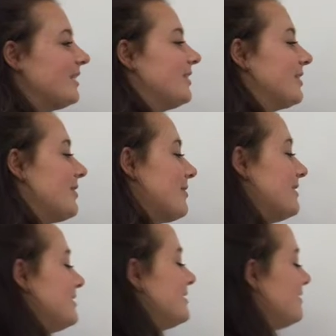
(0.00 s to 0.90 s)
you're
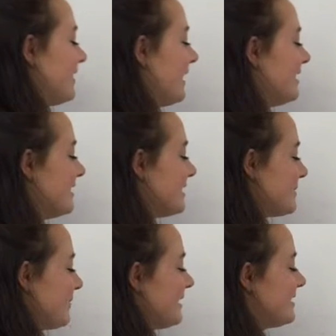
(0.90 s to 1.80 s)
going to divide
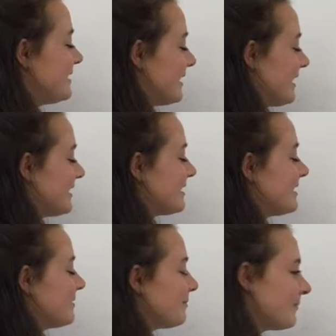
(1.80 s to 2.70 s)
this by
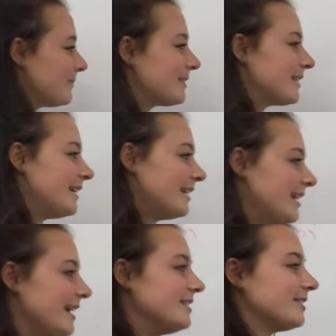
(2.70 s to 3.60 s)
6,
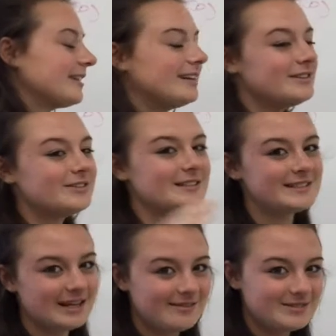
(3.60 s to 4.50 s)
and you're gonna do the
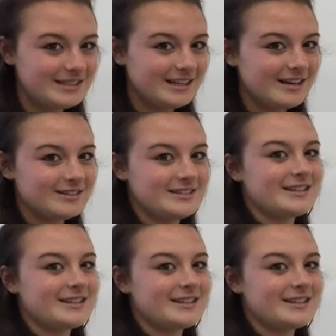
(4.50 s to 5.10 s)
same to the other